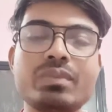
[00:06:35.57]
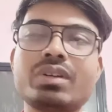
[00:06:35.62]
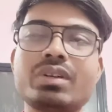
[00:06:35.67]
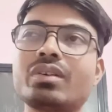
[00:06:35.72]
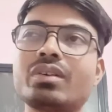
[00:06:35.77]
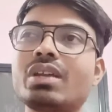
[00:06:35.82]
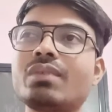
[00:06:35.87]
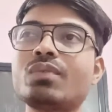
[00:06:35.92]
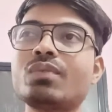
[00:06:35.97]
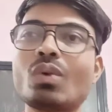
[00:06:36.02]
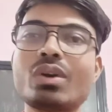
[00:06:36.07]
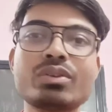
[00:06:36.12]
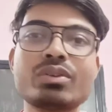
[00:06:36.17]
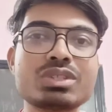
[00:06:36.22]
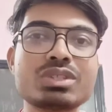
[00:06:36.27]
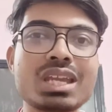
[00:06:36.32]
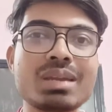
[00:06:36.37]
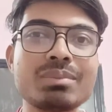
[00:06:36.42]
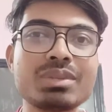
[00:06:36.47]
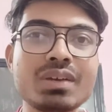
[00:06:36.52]
if you want to
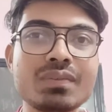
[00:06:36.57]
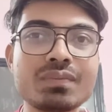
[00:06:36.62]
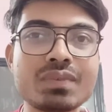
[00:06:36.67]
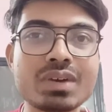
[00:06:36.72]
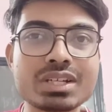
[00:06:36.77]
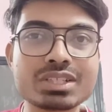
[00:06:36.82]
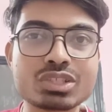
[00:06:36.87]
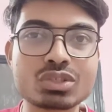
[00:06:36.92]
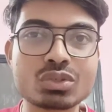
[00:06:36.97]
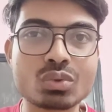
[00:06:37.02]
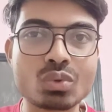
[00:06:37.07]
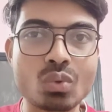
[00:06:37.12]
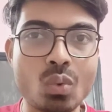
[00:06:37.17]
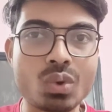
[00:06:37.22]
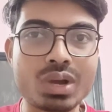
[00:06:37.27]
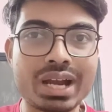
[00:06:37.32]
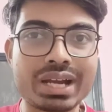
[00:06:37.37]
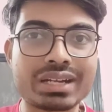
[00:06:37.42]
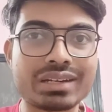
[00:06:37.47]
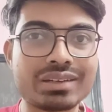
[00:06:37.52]
skip the first row
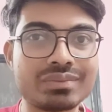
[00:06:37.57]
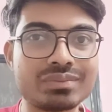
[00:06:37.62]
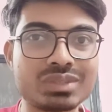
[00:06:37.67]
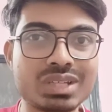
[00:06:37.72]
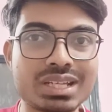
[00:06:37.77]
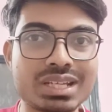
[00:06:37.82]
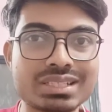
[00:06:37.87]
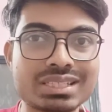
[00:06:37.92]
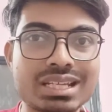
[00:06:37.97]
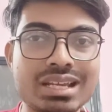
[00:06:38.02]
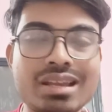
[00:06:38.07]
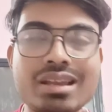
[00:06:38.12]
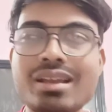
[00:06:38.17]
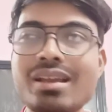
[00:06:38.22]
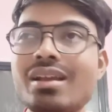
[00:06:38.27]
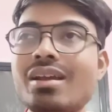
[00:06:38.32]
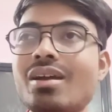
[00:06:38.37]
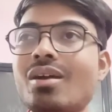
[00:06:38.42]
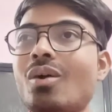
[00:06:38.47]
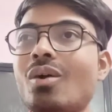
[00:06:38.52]
kind of things.
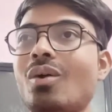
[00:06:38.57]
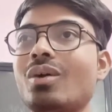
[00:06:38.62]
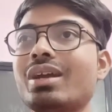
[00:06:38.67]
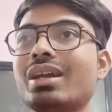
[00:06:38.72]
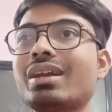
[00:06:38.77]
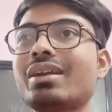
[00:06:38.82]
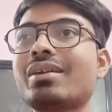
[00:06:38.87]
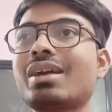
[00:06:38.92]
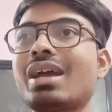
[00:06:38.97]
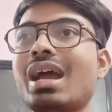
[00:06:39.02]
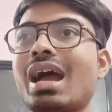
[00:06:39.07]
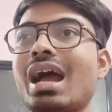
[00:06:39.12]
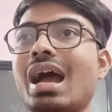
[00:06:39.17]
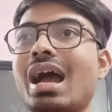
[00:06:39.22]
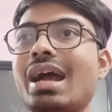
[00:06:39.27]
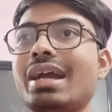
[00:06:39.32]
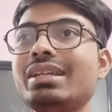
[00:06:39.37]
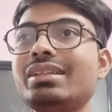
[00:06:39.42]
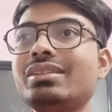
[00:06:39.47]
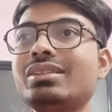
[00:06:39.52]
Okay,
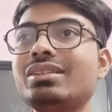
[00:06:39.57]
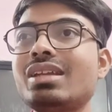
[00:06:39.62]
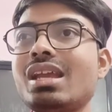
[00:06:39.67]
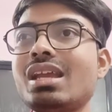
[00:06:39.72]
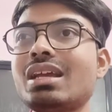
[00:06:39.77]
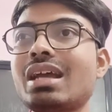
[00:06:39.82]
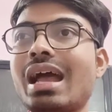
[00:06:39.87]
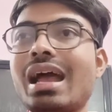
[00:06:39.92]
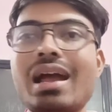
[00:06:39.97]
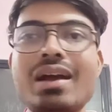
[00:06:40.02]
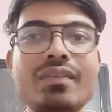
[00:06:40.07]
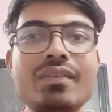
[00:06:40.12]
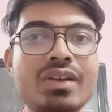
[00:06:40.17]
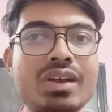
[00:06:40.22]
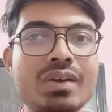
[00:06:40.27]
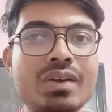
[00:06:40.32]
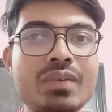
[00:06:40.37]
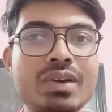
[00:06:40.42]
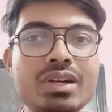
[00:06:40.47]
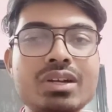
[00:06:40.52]
I think I have
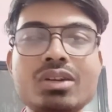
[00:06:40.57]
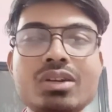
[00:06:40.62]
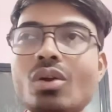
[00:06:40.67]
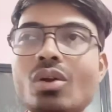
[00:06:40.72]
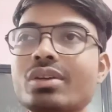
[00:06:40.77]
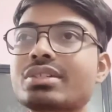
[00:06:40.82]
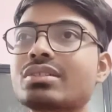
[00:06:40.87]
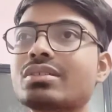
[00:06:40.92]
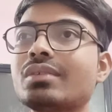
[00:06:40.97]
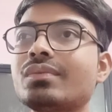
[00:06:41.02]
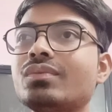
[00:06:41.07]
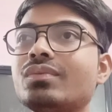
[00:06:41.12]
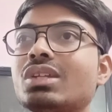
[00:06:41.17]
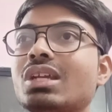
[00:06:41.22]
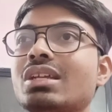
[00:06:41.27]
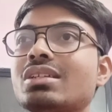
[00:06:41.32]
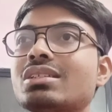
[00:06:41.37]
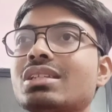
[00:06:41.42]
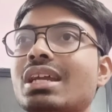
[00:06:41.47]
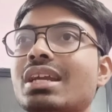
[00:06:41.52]
covered lots of
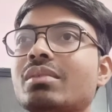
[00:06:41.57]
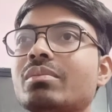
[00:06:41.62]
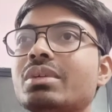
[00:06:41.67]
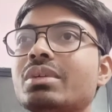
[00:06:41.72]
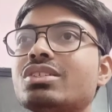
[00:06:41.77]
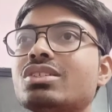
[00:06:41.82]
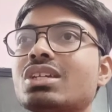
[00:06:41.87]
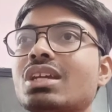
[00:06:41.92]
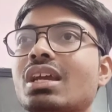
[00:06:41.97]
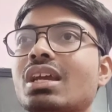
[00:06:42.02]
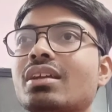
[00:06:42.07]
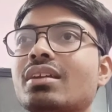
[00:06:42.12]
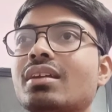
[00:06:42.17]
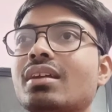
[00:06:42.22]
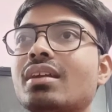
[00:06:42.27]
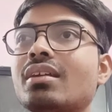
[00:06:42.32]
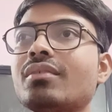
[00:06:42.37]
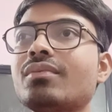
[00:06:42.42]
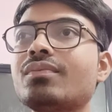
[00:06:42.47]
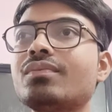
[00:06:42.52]
things. Let me check
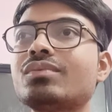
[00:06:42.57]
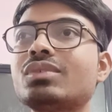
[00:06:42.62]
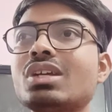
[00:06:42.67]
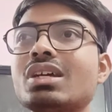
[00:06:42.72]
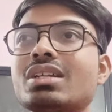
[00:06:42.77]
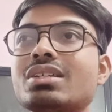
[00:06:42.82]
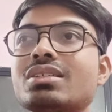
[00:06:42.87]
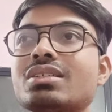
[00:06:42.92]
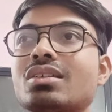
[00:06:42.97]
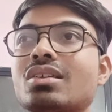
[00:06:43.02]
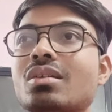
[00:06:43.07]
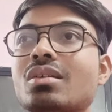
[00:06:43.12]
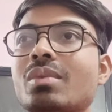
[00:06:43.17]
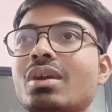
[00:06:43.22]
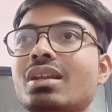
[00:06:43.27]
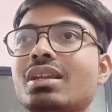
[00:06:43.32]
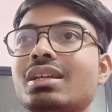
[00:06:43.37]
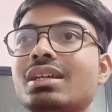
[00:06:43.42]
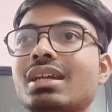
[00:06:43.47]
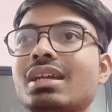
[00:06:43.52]
if there is a
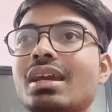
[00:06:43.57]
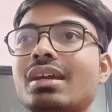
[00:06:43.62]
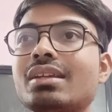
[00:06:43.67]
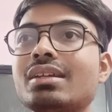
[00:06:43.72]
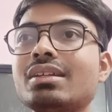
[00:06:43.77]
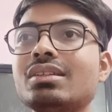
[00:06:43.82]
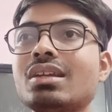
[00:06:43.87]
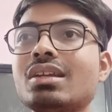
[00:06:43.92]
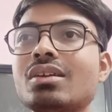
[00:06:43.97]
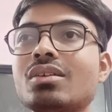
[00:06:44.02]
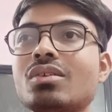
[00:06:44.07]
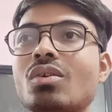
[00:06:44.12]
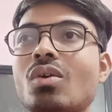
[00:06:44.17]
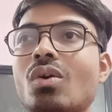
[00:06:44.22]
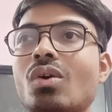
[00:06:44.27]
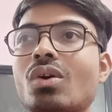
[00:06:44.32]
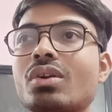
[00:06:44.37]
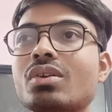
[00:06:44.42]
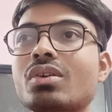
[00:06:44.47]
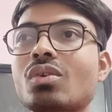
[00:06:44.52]
remaining anything
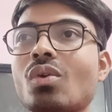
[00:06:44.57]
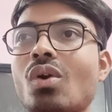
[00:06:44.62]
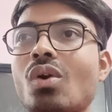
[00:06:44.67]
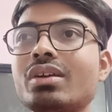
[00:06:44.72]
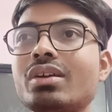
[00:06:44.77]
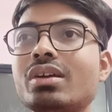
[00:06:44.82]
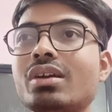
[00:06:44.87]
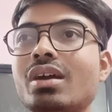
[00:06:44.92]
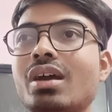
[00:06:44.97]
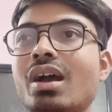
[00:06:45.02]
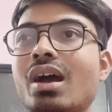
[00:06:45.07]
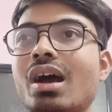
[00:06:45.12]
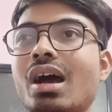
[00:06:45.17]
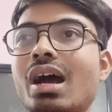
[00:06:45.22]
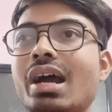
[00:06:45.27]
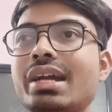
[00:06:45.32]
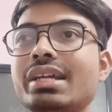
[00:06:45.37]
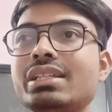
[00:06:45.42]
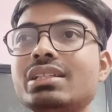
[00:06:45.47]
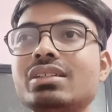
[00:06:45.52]
or not.
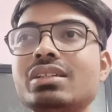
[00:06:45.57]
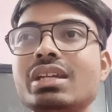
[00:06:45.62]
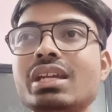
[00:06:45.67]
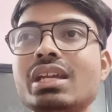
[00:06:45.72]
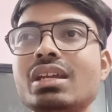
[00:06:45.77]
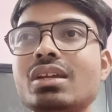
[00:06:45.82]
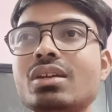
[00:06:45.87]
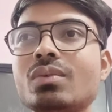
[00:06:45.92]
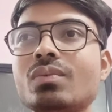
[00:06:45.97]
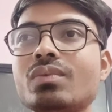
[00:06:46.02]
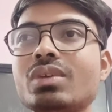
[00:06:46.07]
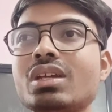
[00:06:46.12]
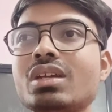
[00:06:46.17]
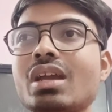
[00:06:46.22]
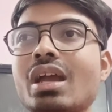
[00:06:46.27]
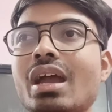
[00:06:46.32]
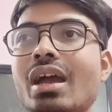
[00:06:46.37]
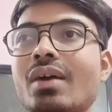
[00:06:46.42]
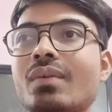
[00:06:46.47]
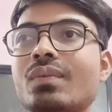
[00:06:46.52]
I think we
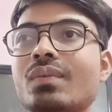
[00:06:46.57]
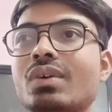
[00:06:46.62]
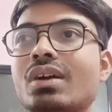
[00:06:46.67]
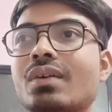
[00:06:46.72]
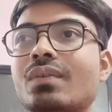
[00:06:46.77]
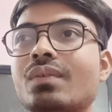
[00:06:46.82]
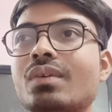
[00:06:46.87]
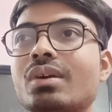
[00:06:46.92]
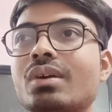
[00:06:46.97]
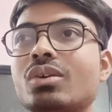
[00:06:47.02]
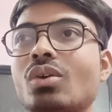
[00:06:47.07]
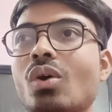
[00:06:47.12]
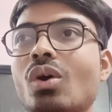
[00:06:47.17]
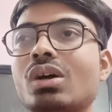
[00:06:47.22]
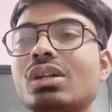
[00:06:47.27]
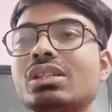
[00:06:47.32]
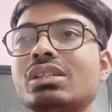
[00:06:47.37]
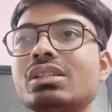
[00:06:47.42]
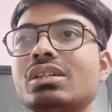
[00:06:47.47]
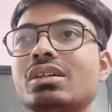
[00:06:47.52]
have covered
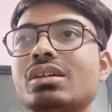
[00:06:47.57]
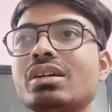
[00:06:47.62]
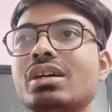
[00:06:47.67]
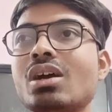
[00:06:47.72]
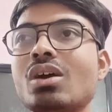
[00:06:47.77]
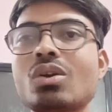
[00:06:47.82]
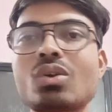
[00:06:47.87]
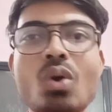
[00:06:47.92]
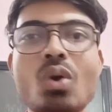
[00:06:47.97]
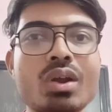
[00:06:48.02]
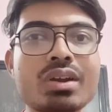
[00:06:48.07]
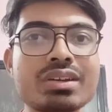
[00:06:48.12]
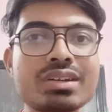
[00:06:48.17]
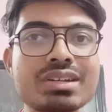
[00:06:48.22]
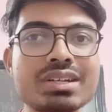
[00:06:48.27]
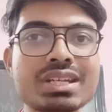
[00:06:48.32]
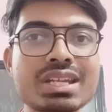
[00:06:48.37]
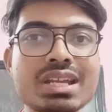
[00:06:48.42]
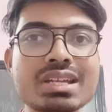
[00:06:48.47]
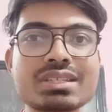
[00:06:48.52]
all the corner
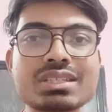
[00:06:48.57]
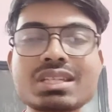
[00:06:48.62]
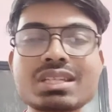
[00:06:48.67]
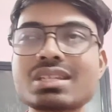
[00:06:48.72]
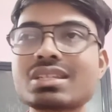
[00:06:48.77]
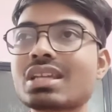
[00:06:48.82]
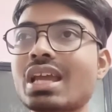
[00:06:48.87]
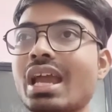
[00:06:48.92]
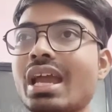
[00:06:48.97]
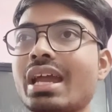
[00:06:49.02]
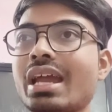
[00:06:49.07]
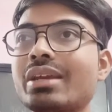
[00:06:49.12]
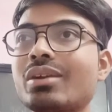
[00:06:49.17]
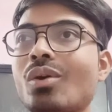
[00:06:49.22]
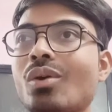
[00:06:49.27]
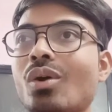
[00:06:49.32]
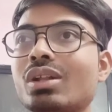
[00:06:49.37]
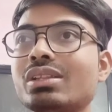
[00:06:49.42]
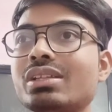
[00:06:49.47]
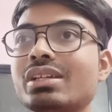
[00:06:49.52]
cases and
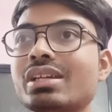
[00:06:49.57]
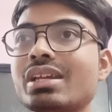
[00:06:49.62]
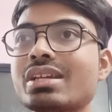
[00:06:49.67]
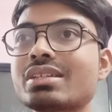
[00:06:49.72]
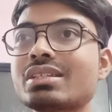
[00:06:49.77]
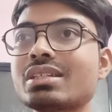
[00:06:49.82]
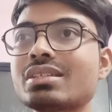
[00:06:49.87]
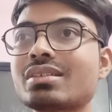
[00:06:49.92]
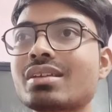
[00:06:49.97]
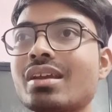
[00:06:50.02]
all the cases.